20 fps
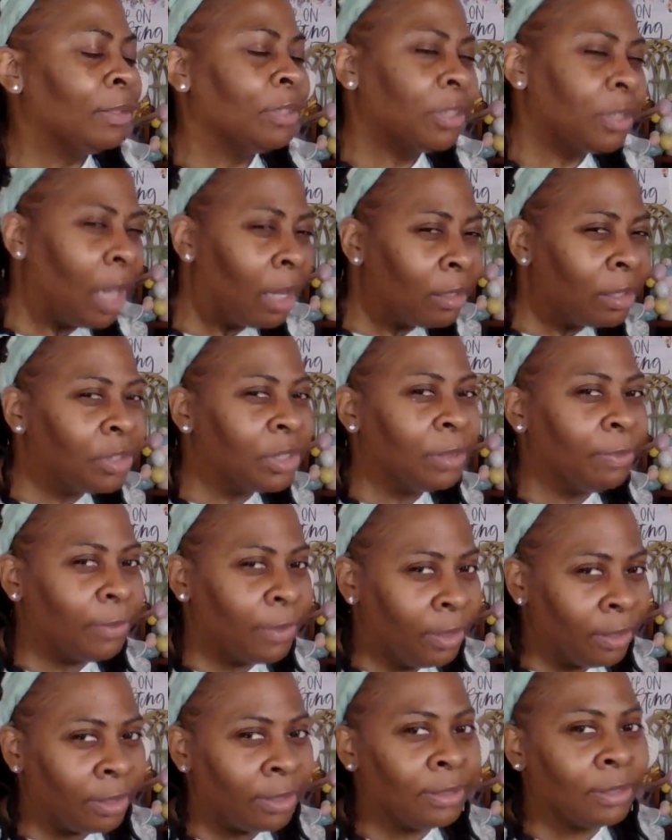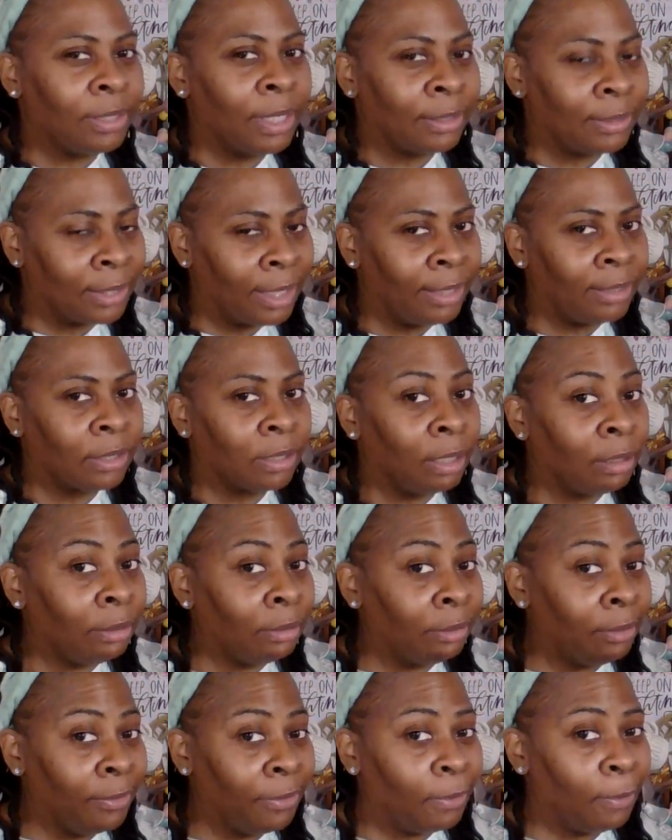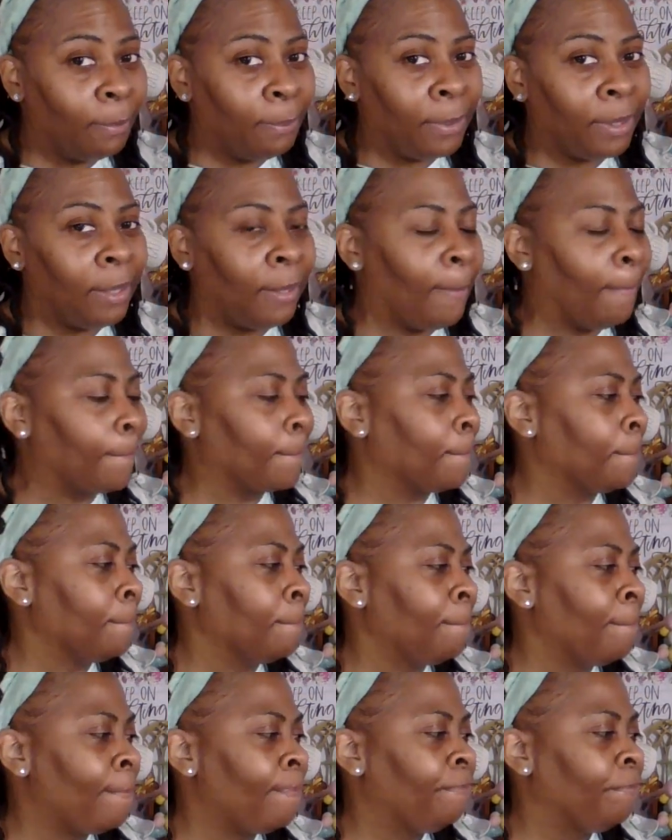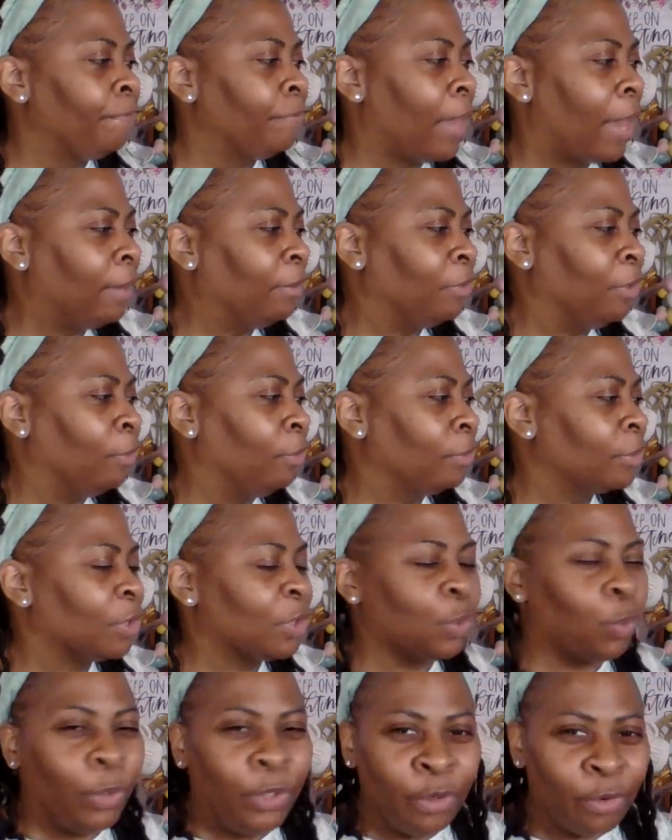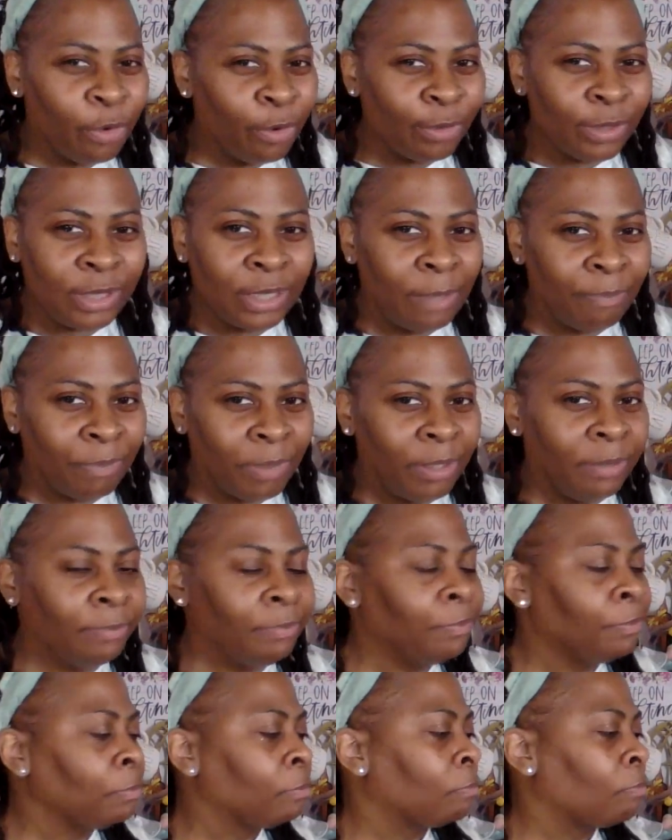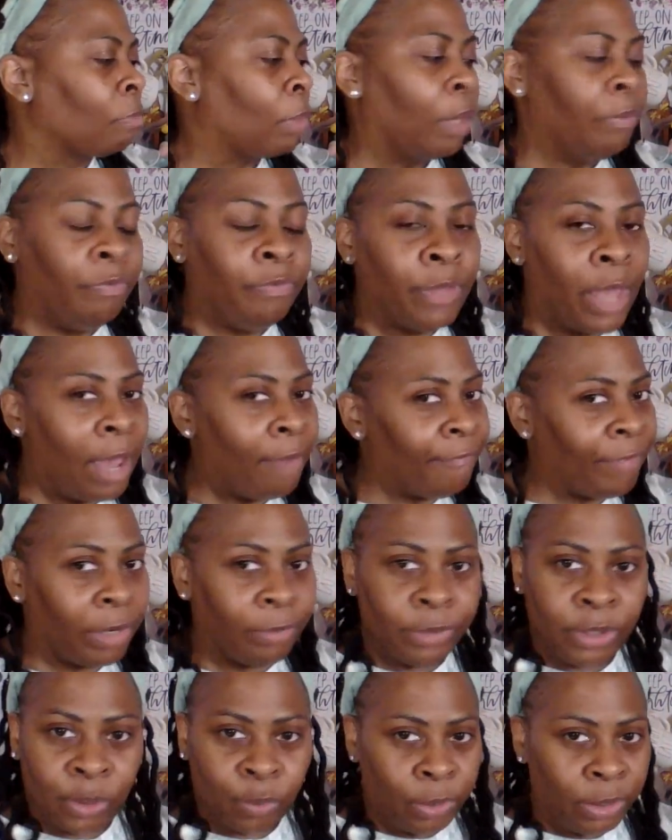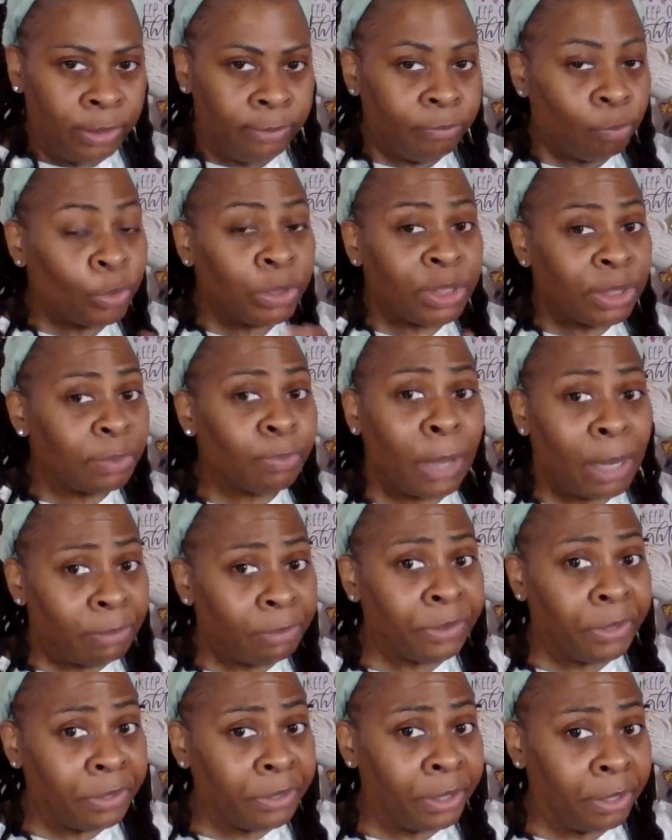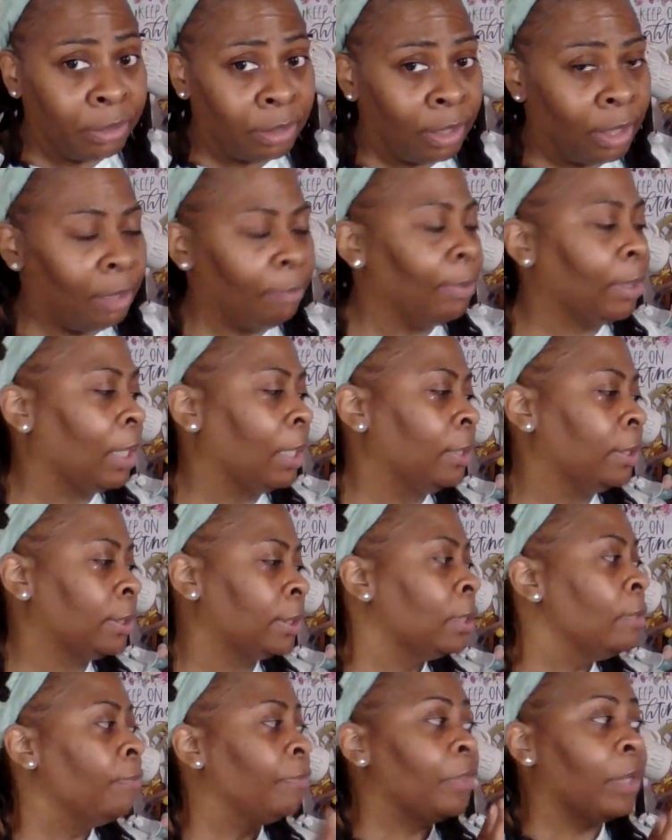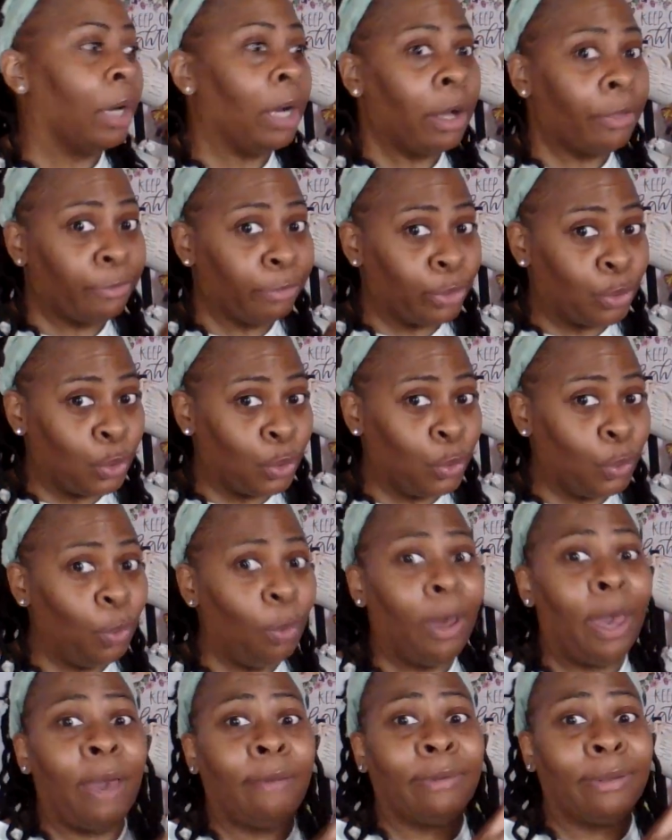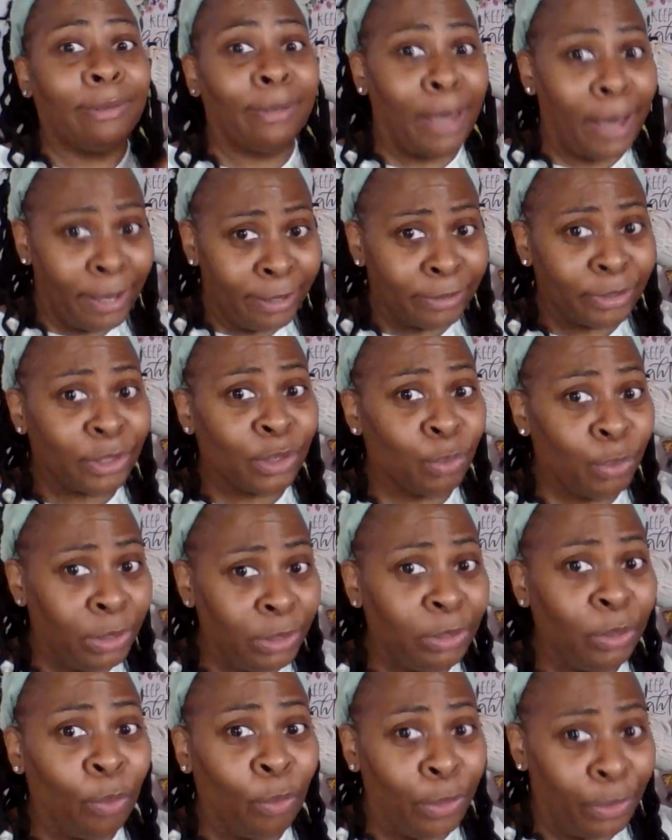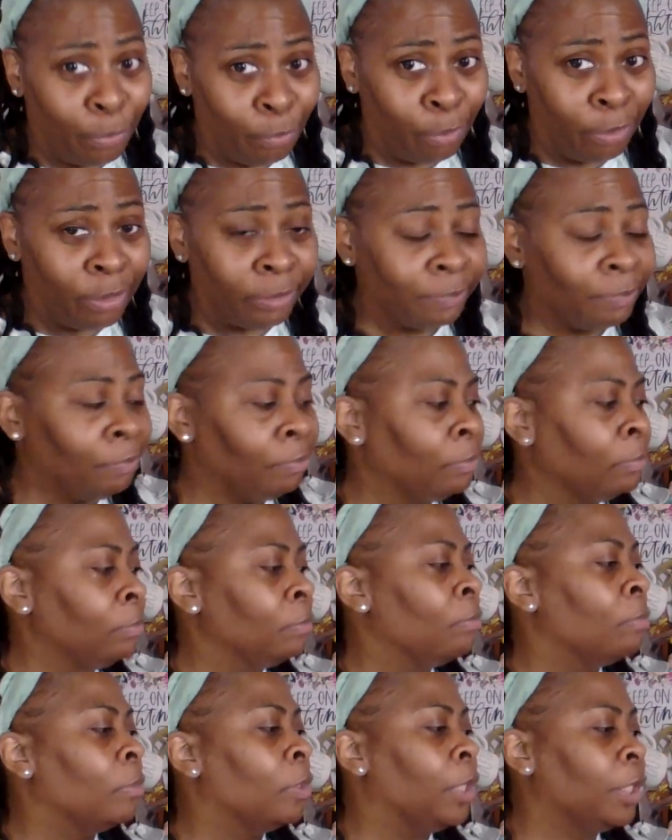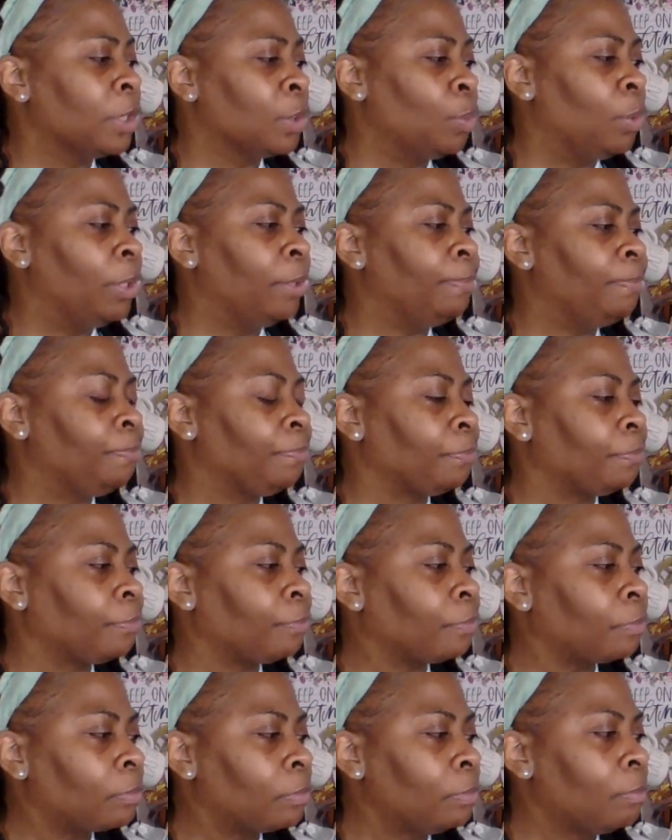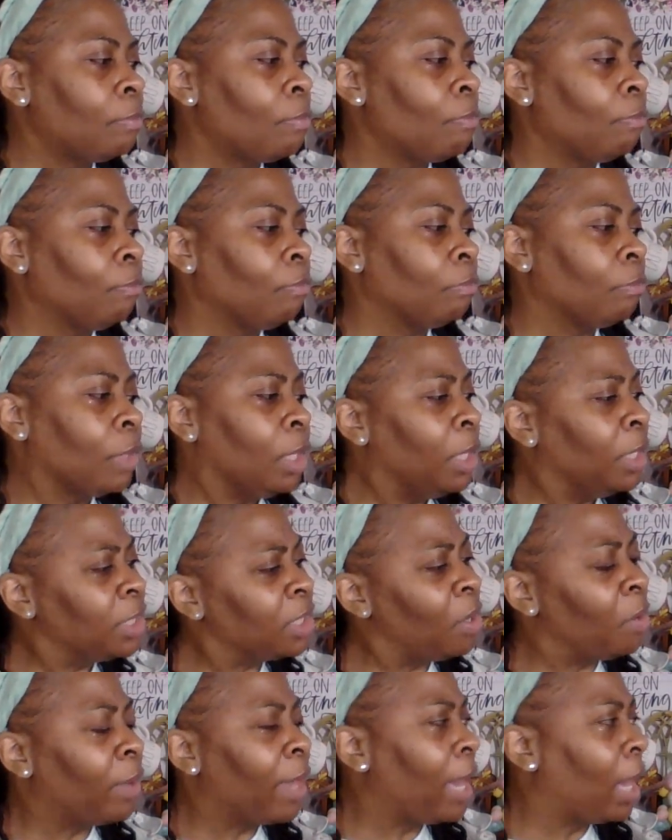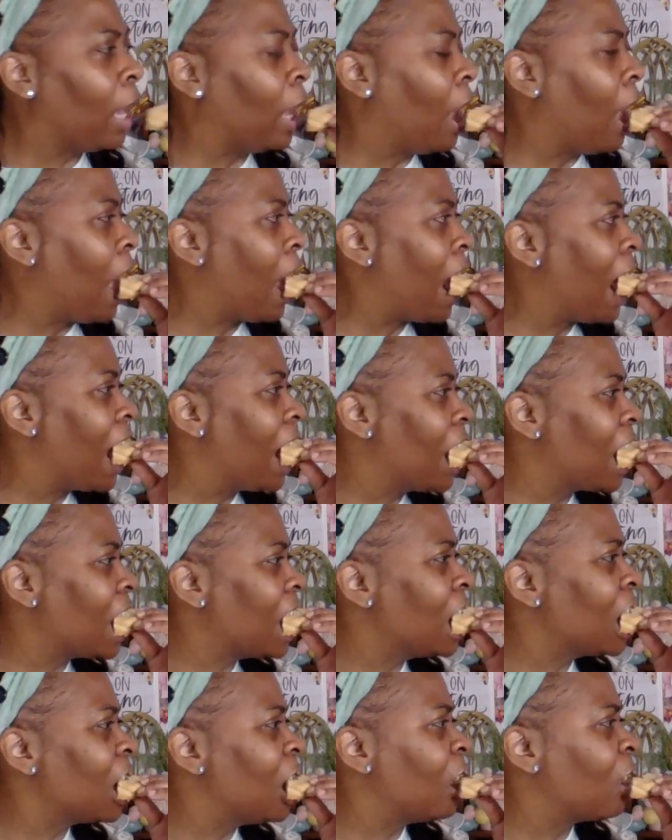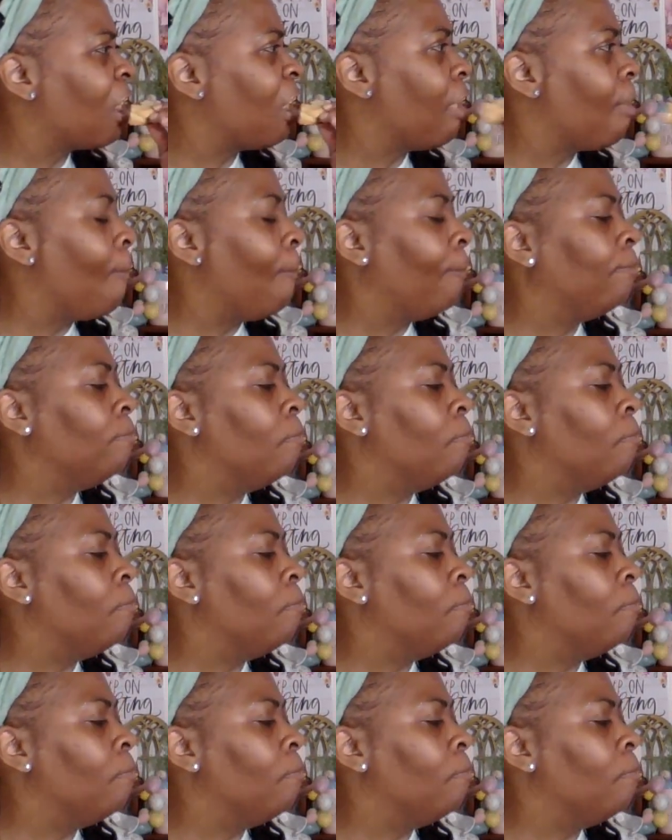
chocolate chip cookies that taste a little bit, I don't know, sweeter or something. Not very sweet, which is probably a good thing because the other two have a lot sweet going on. This one, it's okay. It's, it's okay.